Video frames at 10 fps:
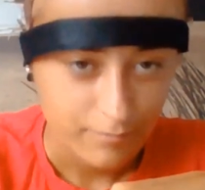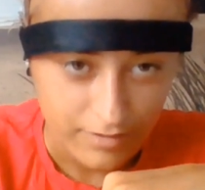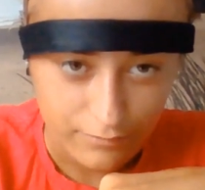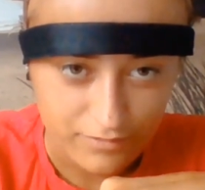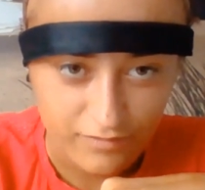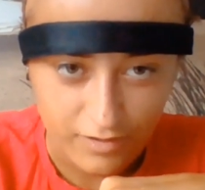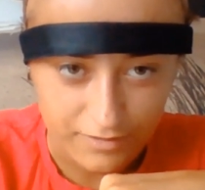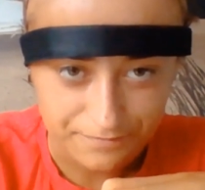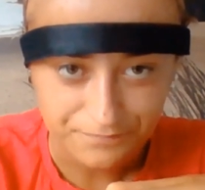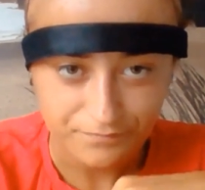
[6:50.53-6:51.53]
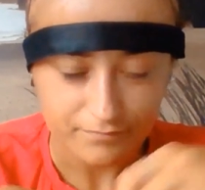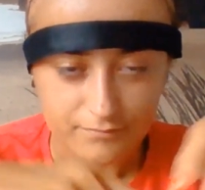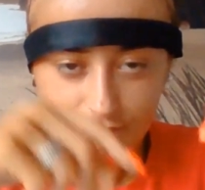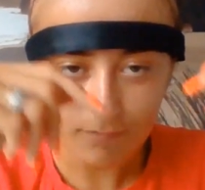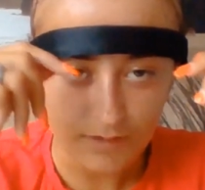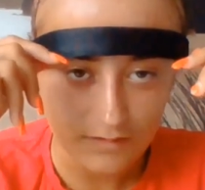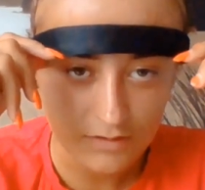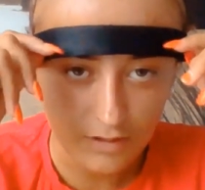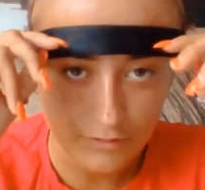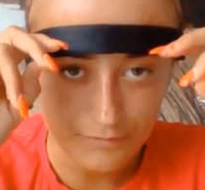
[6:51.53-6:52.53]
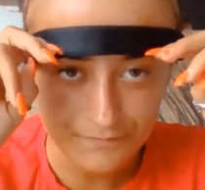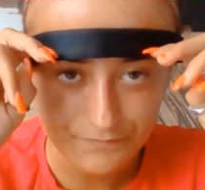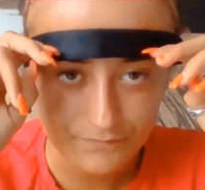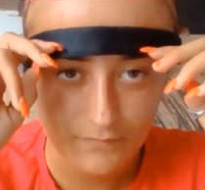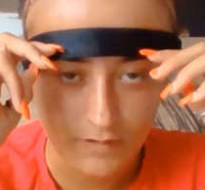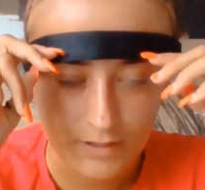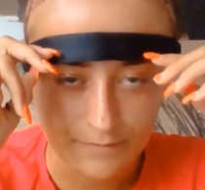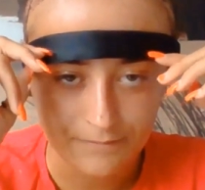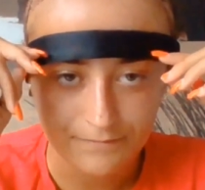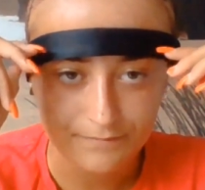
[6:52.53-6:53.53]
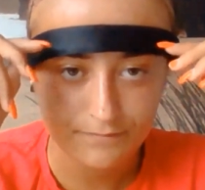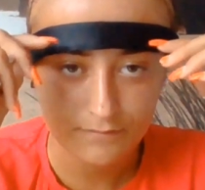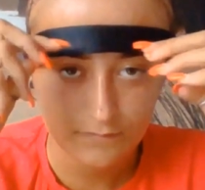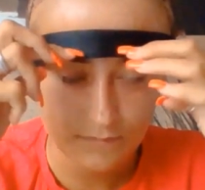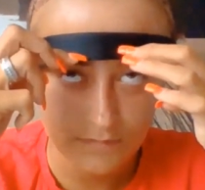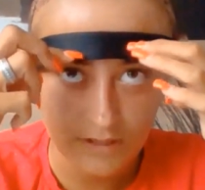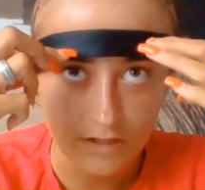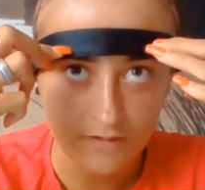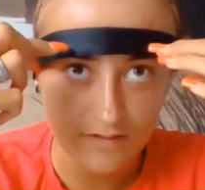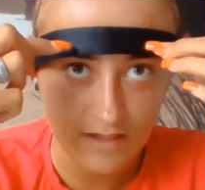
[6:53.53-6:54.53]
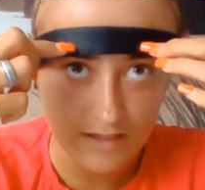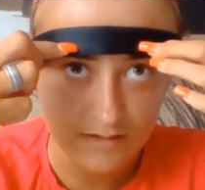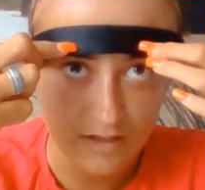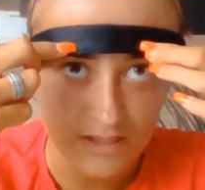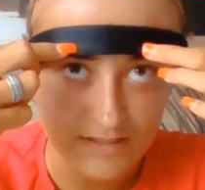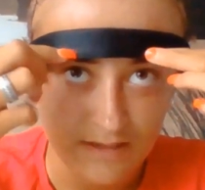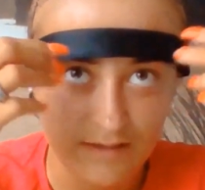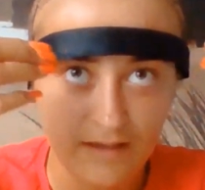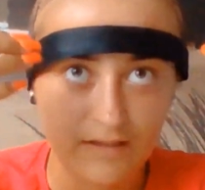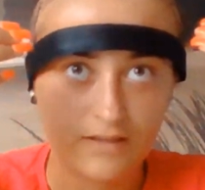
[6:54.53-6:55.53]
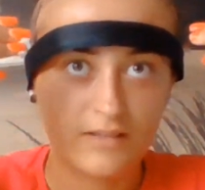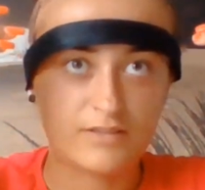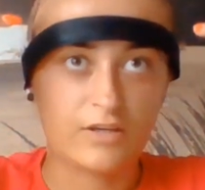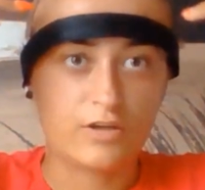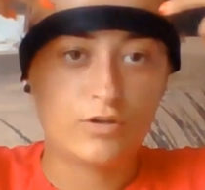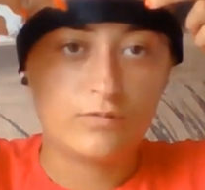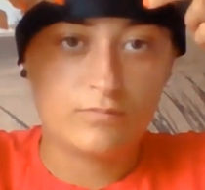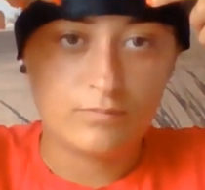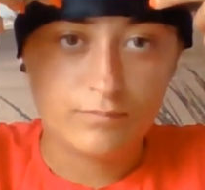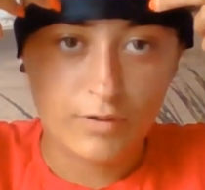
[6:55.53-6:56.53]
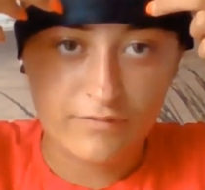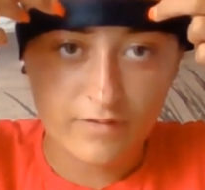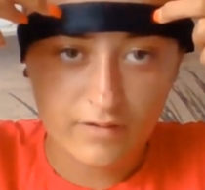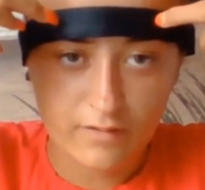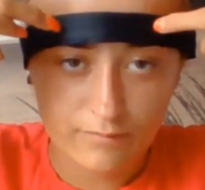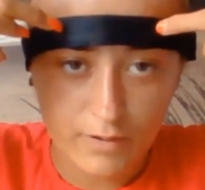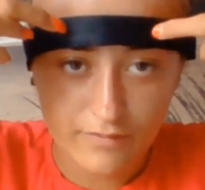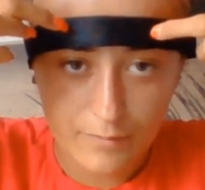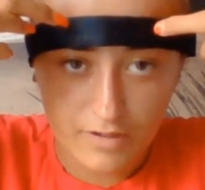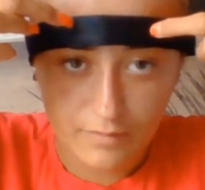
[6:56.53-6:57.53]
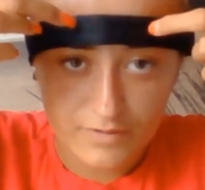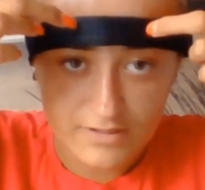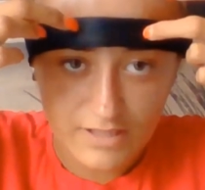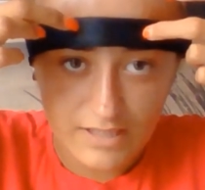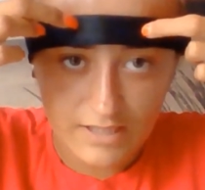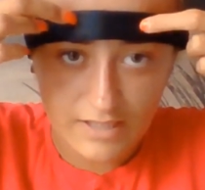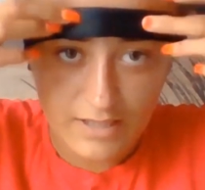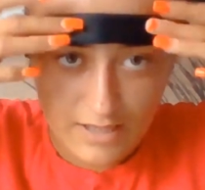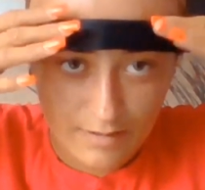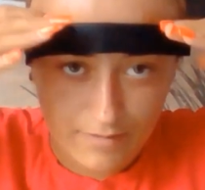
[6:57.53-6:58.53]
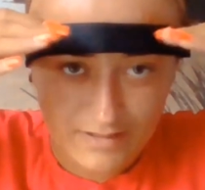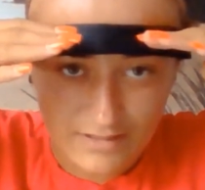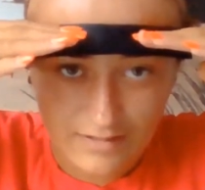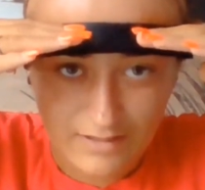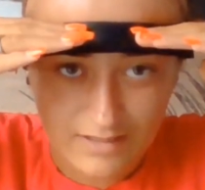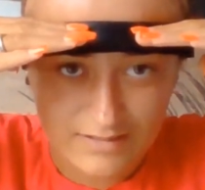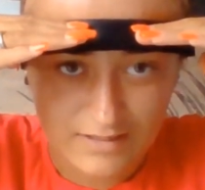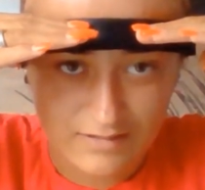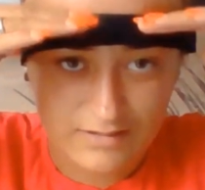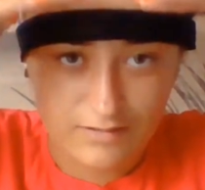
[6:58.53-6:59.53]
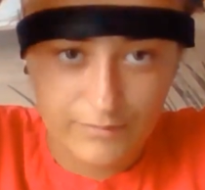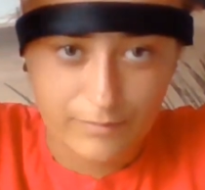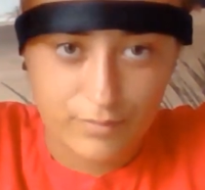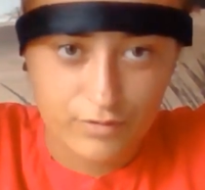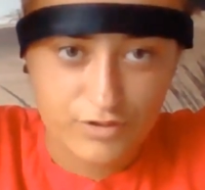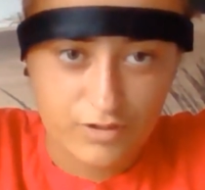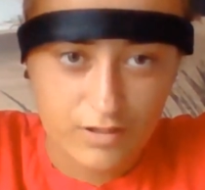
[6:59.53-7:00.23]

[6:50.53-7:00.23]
but that was fine. So yeah, after that had done, he said that it's going to both of them are going to sit here, and basically the anaesthetic's going to be pushed